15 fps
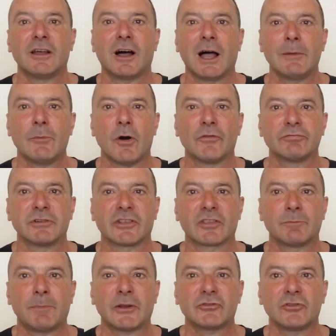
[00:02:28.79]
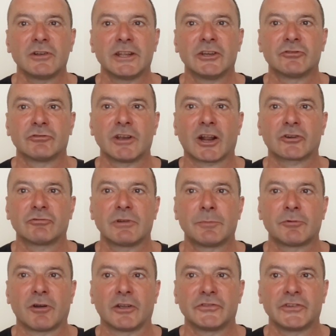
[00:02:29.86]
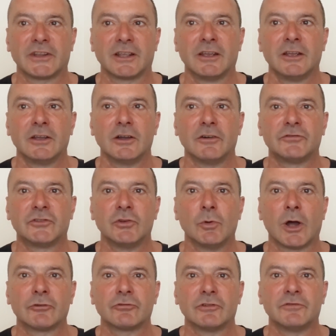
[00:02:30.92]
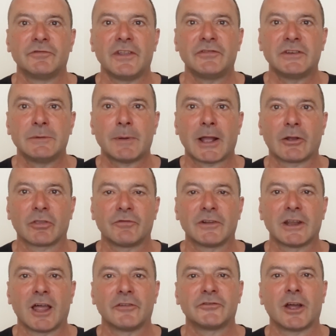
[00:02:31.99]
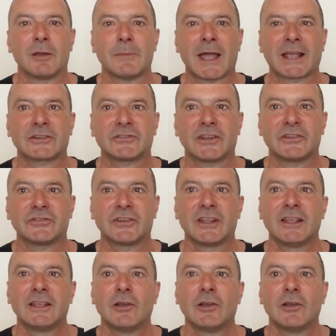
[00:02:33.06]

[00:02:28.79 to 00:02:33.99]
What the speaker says: I'm offering special introductory pricing of £250 for lifetime access